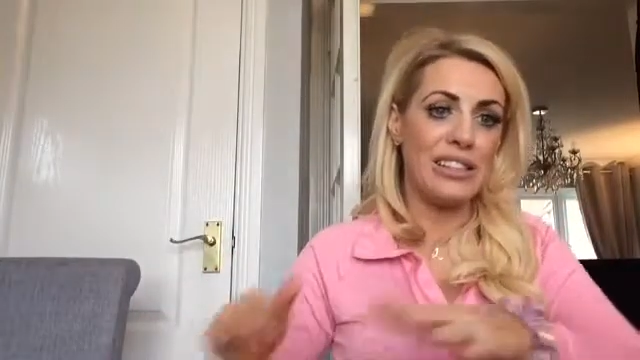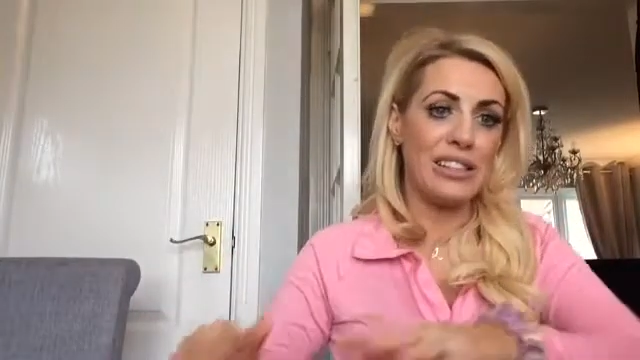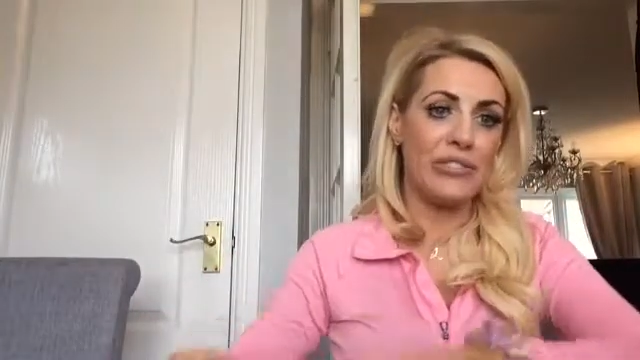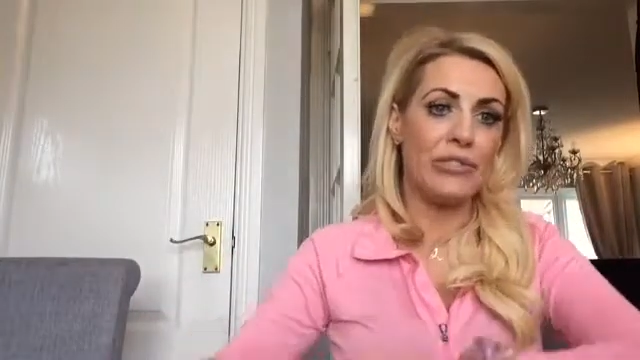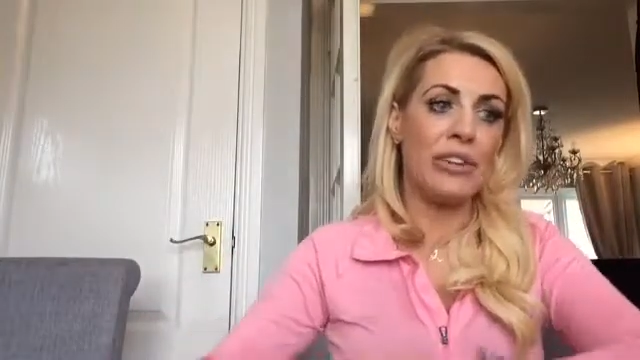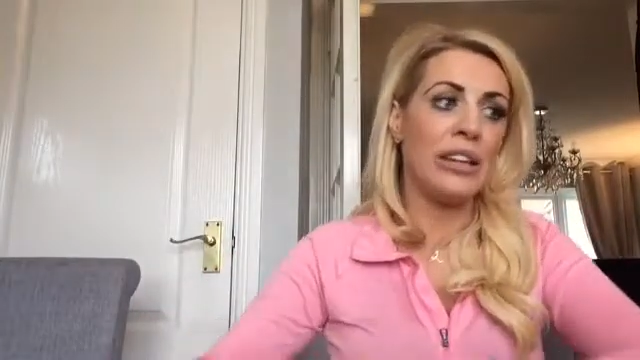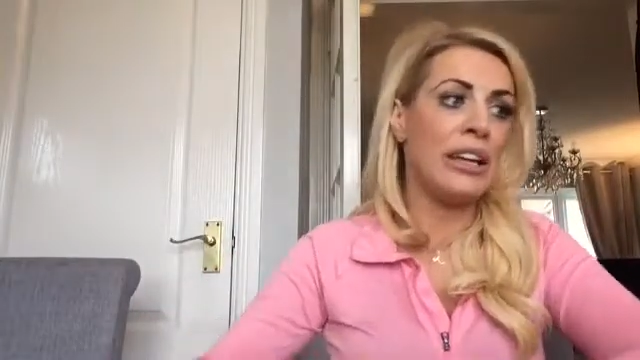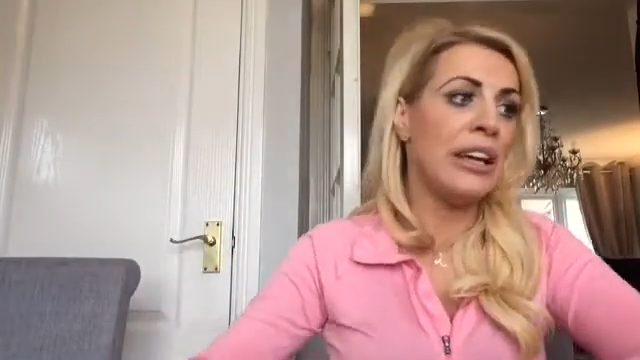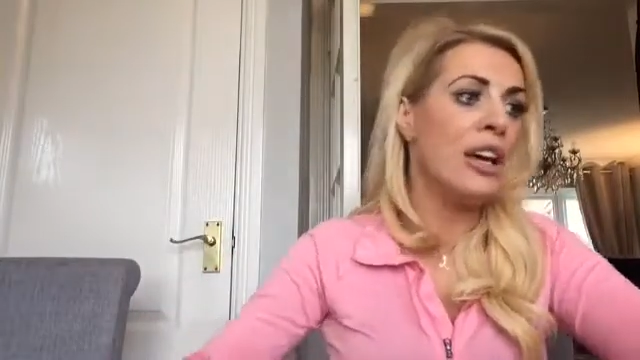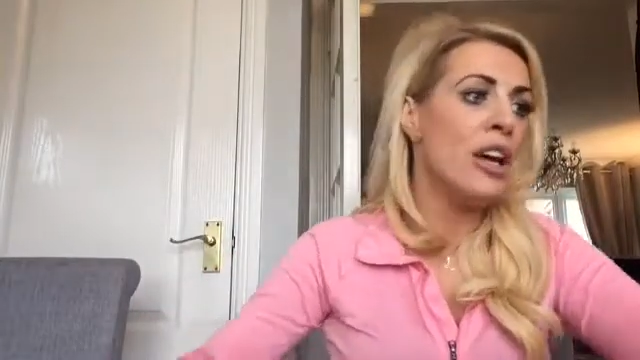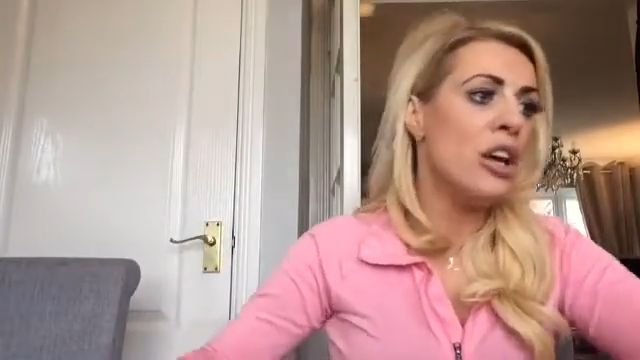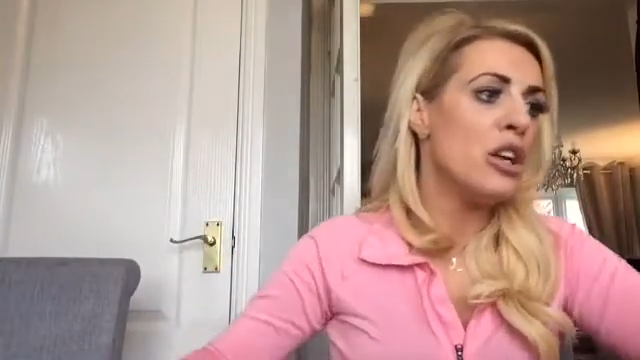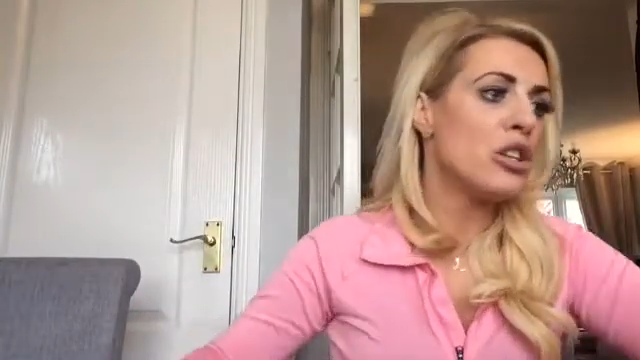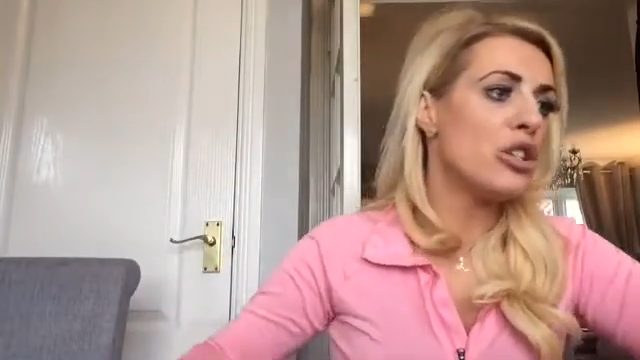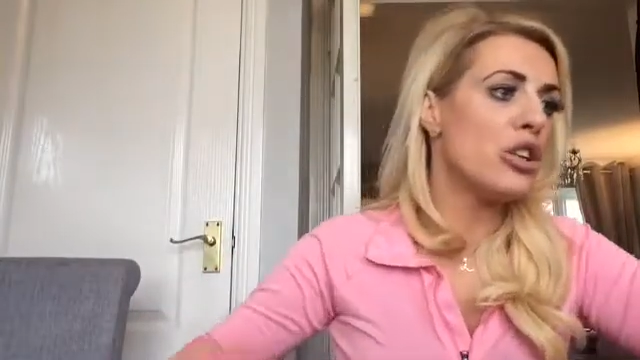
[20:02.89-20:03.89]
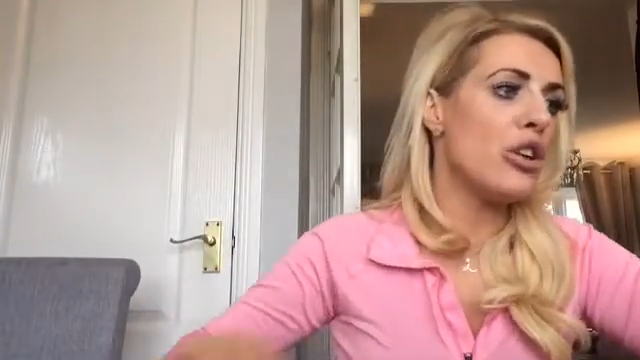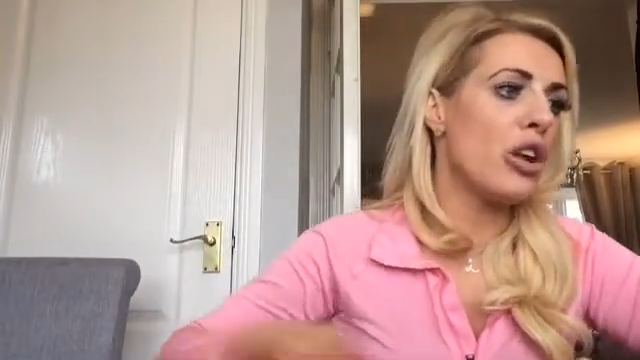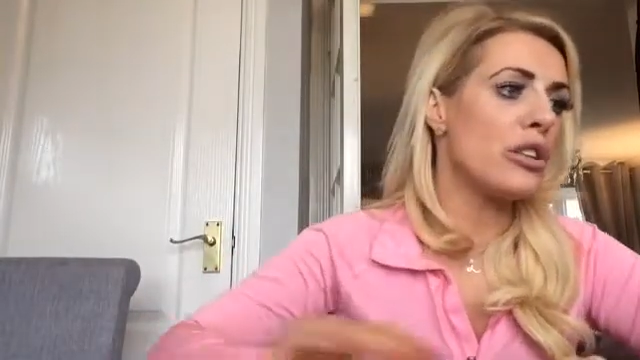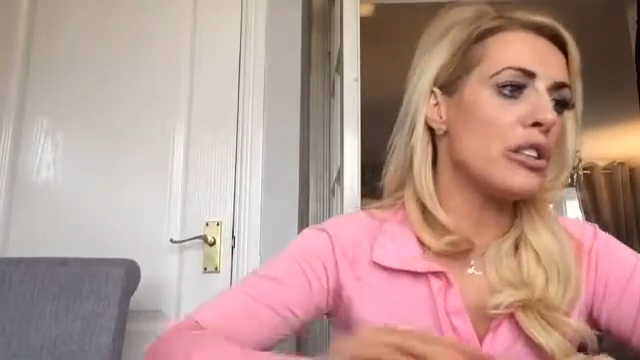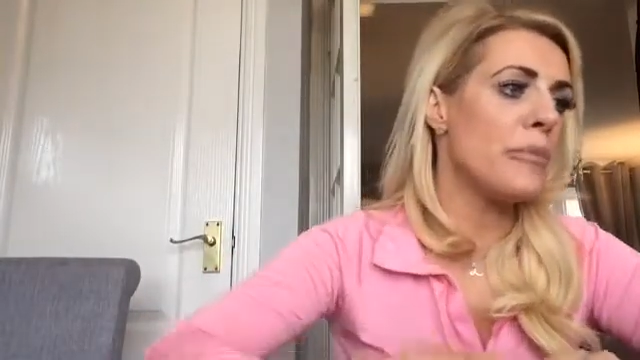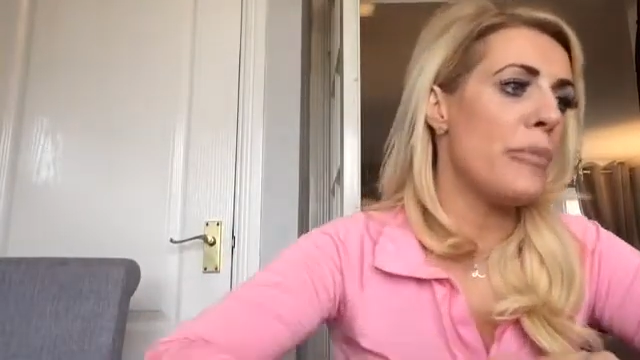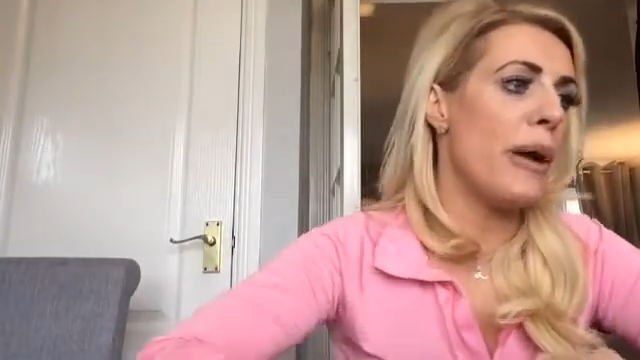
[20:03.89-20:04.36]
differently to
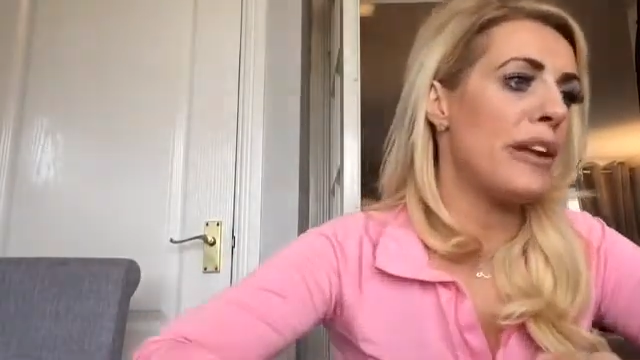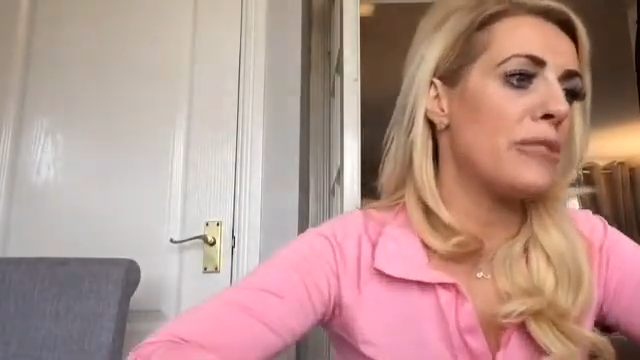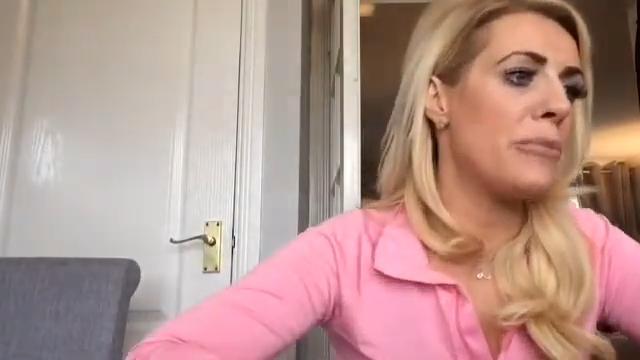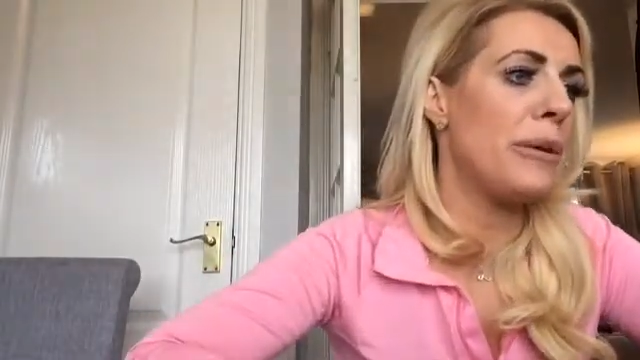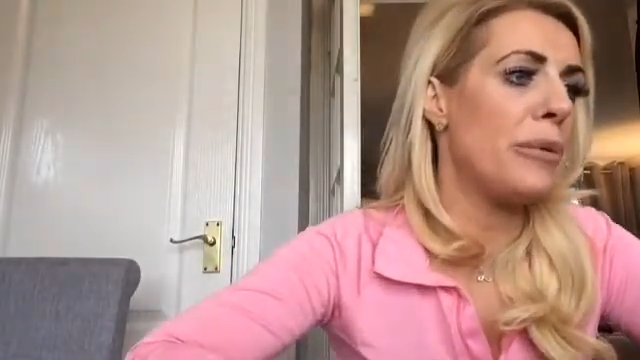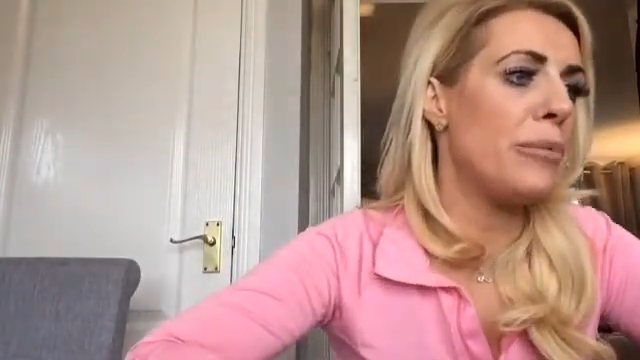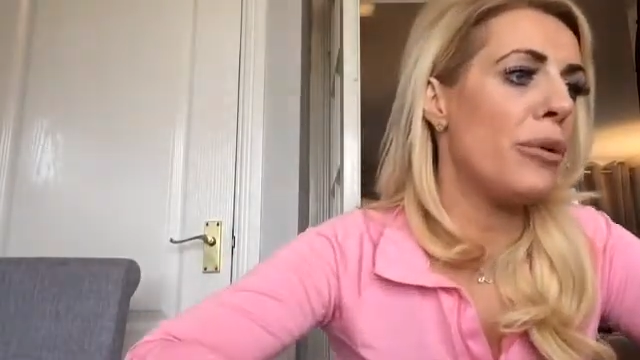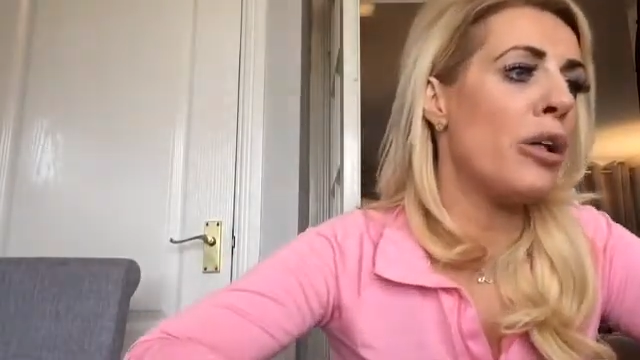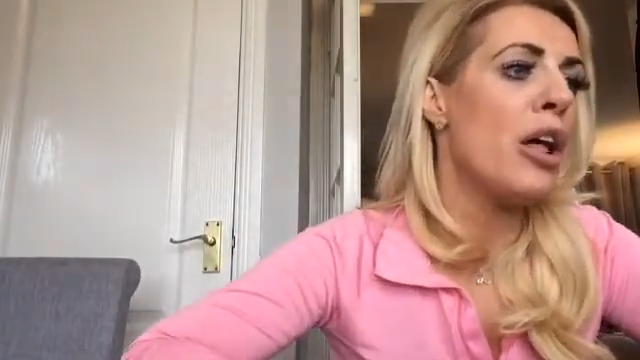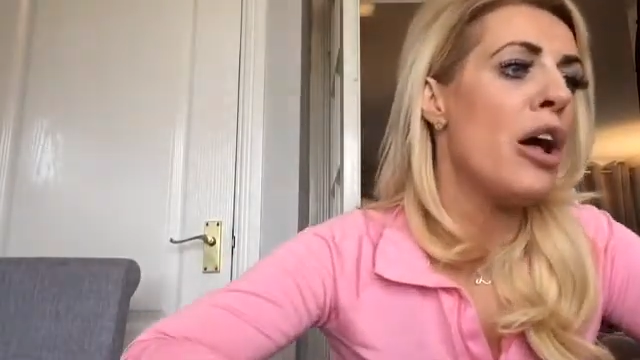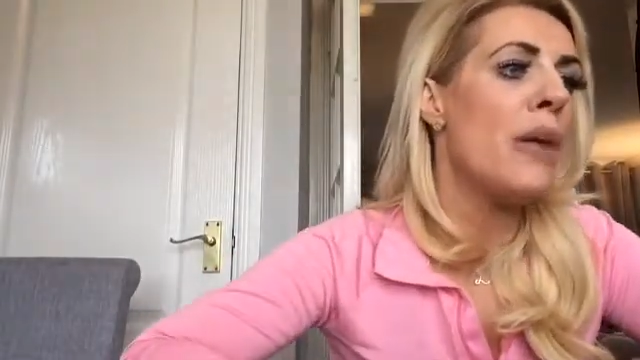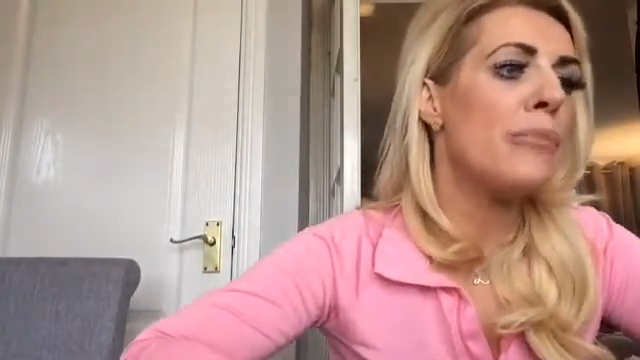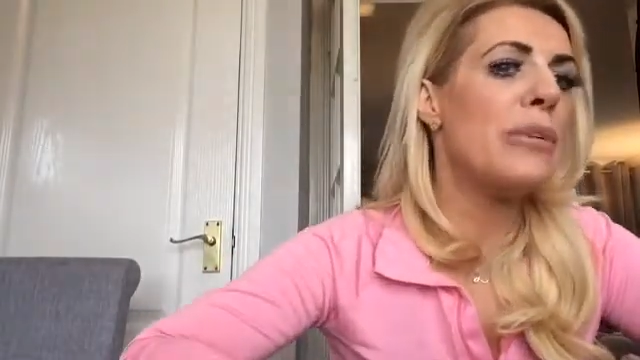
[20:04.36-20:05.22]
non-depressed people,